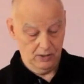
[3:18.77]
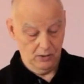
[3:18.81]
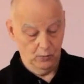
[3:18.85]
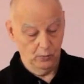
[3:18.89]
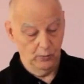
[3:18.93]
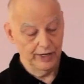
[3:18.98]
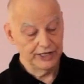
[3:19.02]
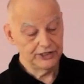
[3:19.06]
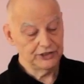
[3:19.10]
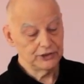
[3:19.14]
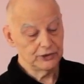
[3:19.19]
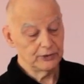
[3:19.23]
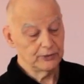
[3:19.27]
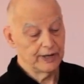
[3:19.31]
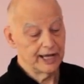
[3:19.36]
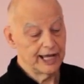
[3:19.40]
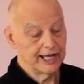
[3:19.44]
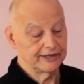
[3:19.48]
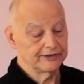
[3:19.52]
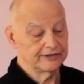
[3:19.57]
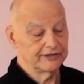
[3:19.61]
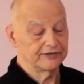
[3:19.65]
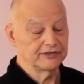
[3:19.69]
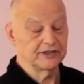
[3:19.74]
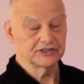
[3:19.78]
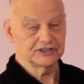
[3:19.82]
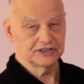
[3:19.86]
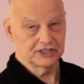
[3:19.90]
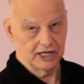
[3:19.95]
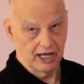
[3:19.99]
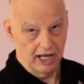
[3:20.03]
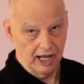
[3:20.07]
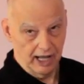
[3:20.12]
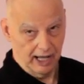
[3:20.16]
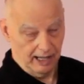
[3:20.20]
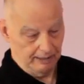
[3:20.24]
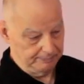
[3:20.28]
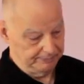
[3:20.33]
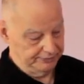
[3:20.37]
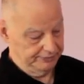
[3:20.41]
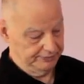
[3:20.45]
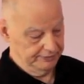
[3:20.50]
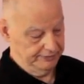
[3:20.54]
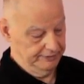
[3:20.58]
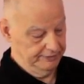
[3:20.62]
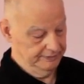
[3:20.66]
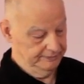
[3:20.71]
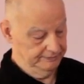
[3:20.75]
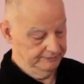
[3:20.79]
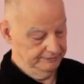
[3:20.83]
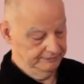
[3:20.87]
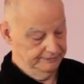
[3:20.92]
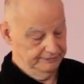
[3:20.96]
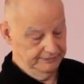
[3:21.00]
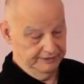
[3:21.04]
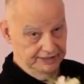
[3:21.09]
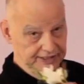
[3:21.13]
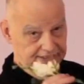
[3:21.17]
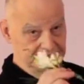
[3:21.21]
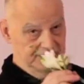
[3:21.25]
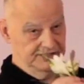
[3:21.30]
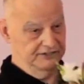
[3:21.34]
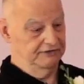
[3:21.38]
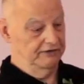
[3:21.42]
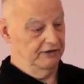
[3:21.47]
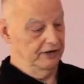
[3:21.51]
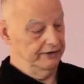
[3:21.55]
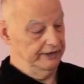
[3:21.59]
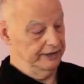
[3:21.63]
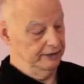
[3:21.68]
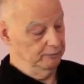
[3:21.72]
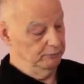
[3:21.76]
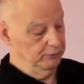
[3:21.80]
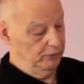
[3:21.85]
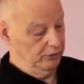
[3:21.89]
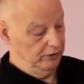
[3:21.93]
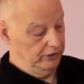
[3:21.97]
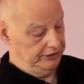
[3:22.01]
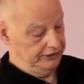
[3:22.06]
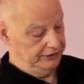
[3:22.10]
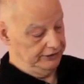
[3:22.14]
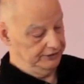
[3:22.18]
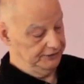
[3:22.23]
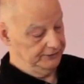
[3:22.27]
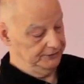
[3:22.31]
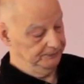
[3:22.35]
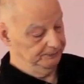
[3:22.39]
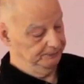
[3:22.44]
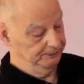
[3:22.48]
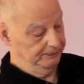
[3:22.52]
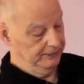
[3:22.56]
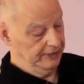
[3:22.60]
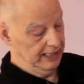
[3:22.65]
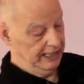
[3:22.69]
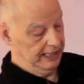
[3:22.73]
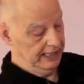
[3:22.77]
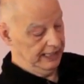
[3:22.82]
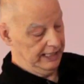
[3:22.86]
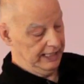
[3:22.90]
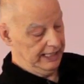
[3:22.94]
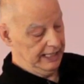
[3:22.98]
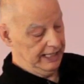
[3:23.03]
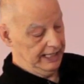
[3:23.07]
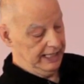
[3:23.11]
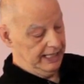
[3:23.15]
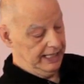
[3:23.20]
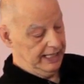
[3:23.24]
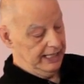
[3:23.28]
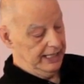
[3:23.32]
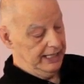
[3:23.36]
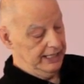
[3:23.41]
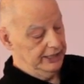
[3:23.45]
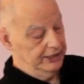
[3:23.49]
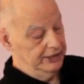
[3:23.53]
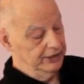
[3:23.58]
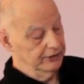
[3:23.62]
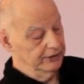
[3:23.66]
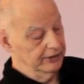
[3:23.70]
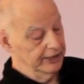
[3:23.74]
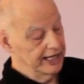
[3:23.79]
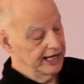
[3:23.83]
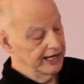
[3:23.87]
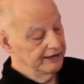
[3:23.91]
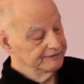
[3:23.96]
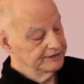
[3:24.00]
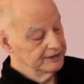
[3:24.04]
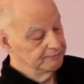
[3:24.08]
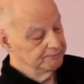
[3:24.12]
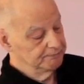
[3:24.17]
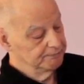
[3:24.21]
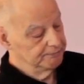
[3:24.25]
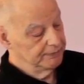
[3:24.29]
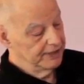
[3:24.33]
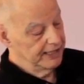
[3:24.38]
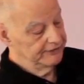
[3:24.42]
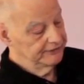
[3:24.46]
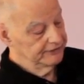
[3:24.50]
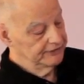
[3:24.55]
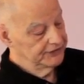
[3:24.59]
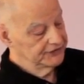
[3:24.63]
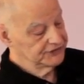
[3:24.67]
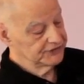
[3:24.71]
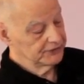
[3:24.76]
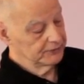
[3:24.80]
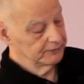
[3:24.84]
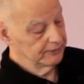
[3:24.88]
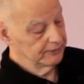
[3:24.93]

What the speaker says: When you add the top, this is very important. You're going to have to bend this